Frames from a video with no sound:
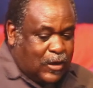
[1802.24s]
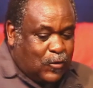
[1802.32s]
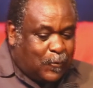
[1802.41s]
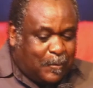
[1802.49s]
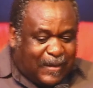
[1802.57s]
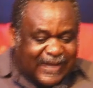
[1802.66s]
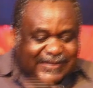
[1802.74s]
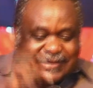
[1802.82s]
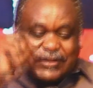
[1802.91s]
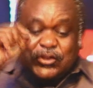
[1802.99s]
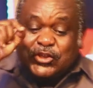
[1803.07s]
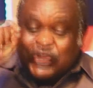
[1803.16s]
You
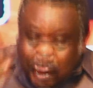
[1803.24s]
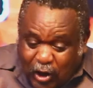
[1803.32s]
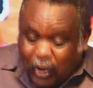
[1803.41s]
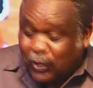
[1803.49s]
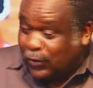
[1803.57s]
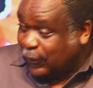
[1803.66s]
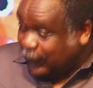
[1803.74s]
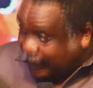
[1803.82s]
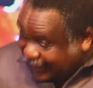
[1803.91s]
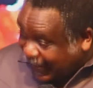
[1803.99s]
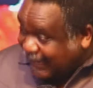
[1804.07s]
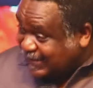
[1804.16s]
must show
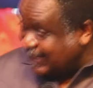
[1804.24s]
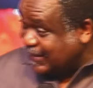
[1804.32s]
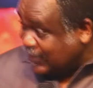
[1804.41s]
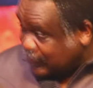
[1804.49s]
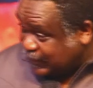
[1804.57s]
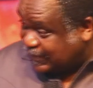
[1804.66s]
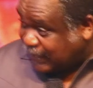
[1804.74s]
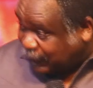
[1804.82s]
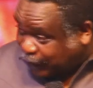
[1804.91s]
that Christian